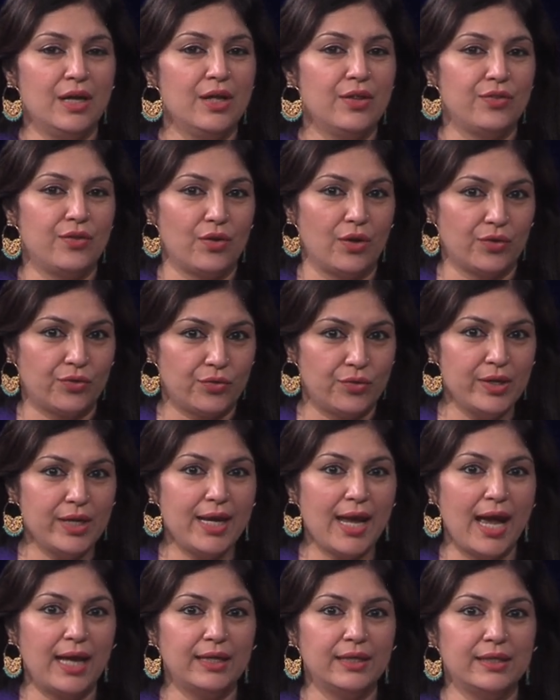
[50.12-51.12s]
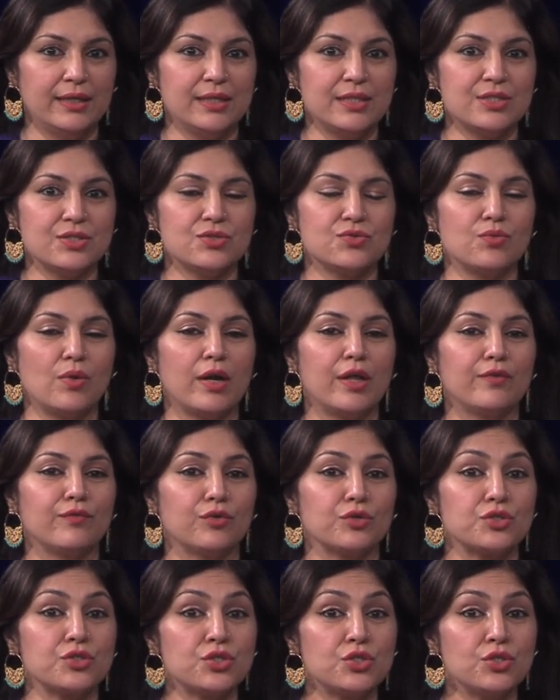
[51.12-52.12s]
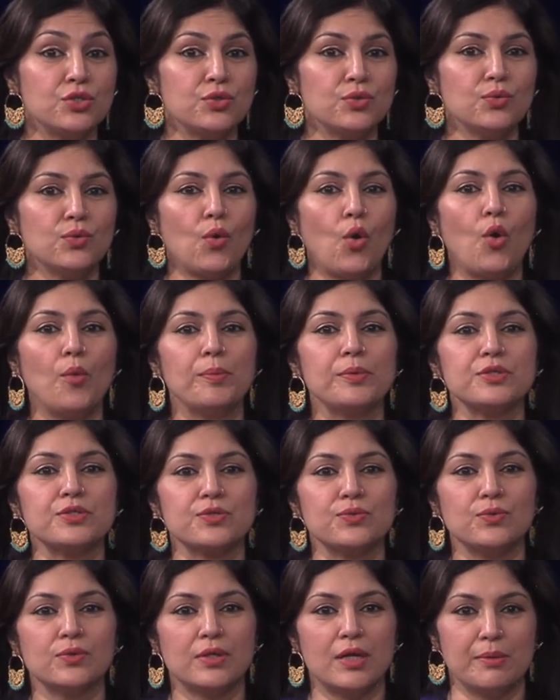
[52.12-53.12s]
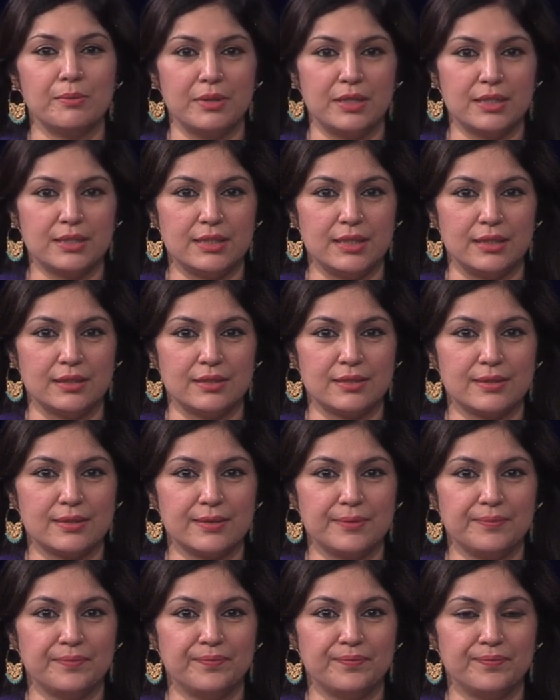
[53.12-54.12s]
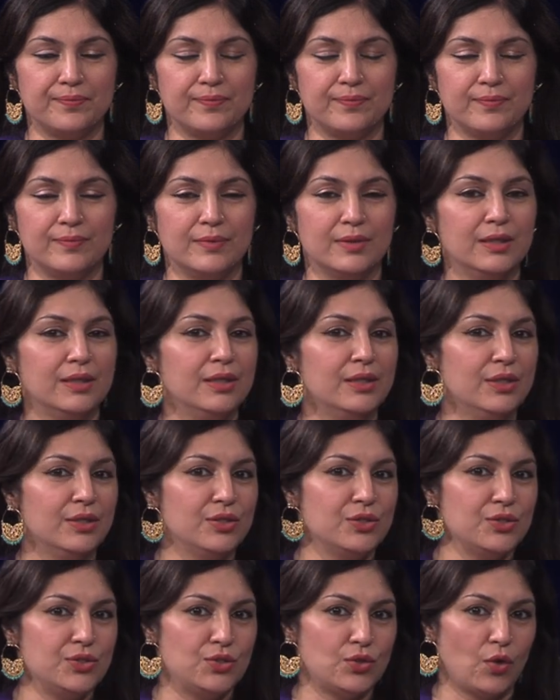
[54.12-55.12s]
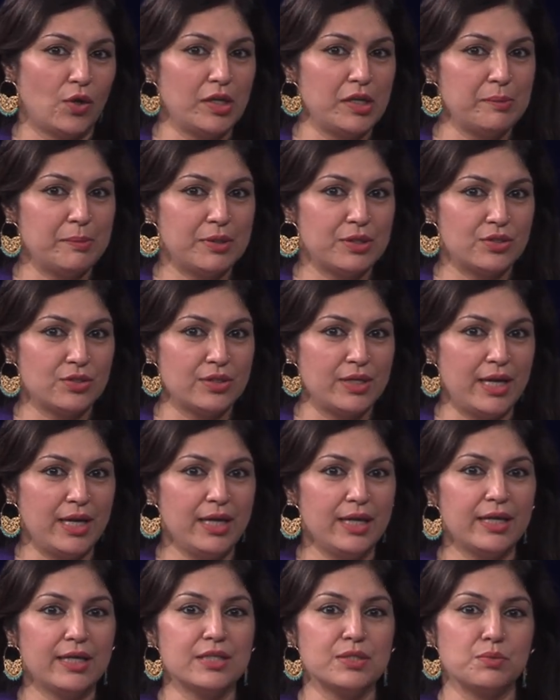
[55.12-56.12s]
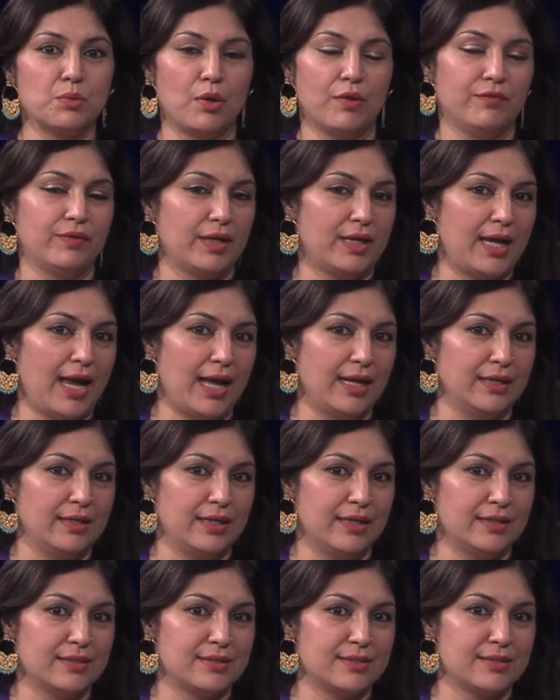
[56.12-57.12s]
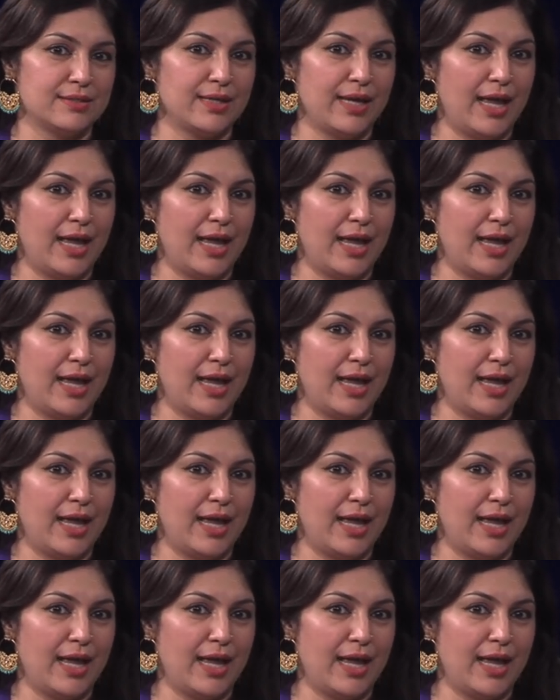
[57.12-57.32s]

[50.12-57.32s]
There are three candidates running for two open school committee seats. Joining me today is one of the candidates,